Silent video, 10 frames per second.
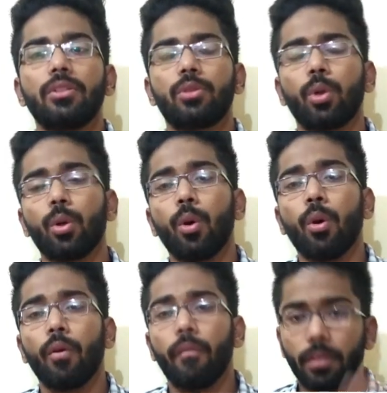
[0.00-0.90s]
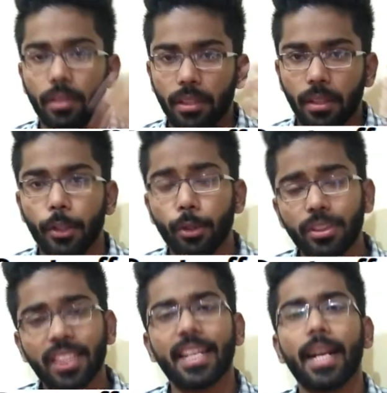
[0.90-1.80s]
So
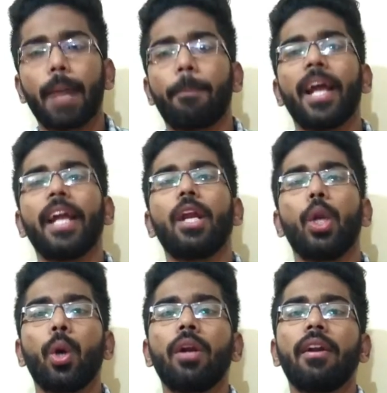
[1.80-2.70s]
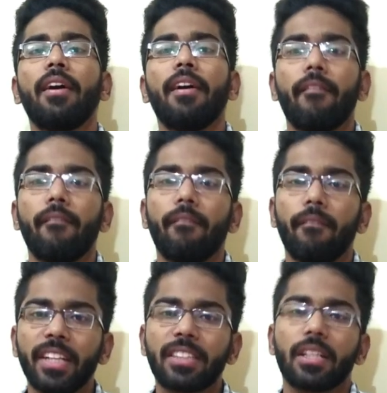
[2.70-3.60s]
users can apply loan
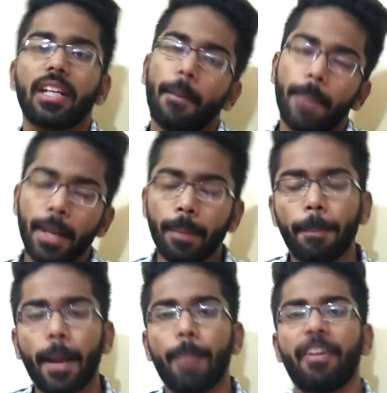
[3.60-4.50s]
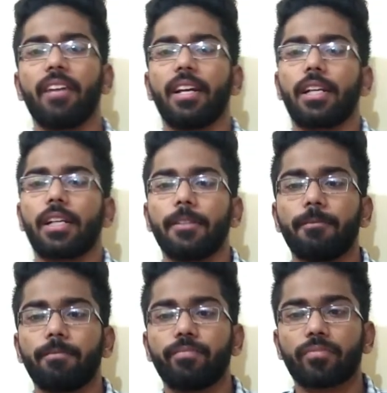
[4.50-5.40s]
with minimum paperwork.
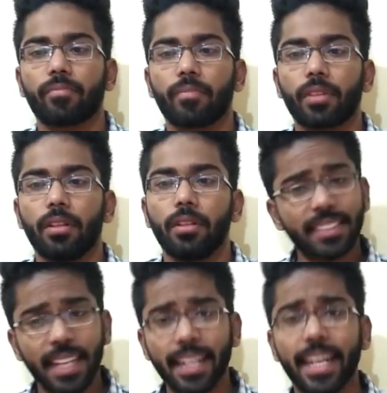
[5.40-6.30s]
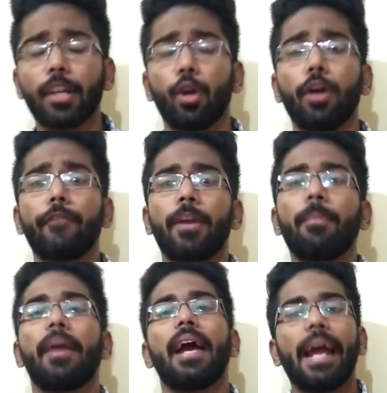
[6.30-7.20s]
Users can get loan
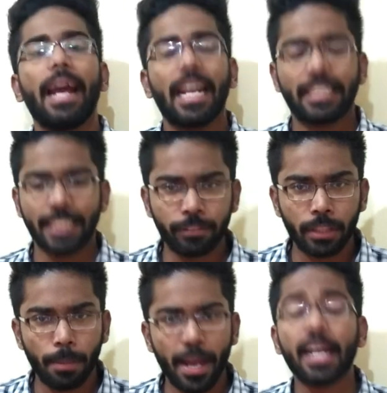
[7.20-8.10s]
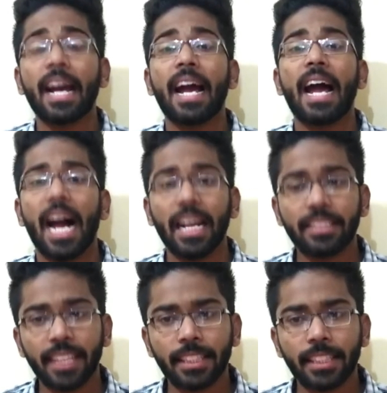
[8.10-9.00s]
from HDFC Bank,
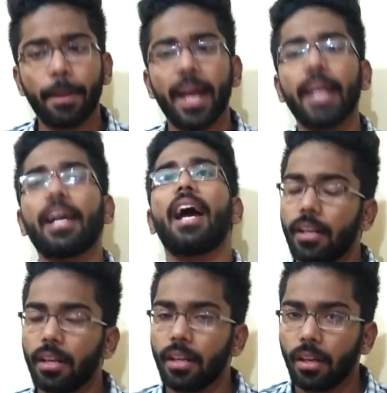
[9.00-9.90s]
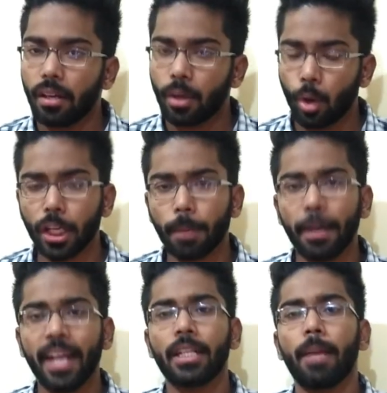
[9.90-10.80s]
ICICI Bank, Kotak
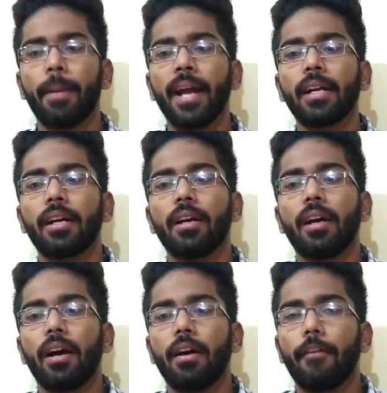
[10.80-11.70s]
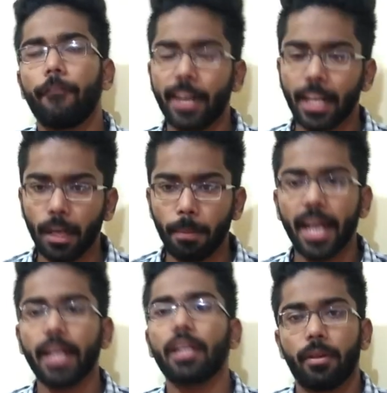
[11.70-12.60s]
Mahindra Bank, Federal
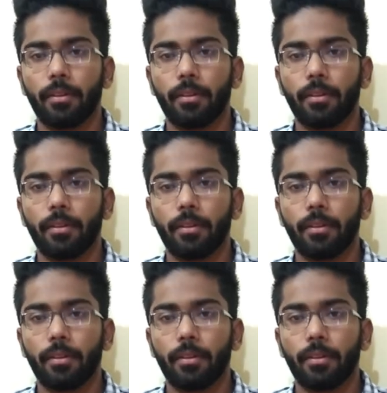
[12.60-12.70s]
Bank.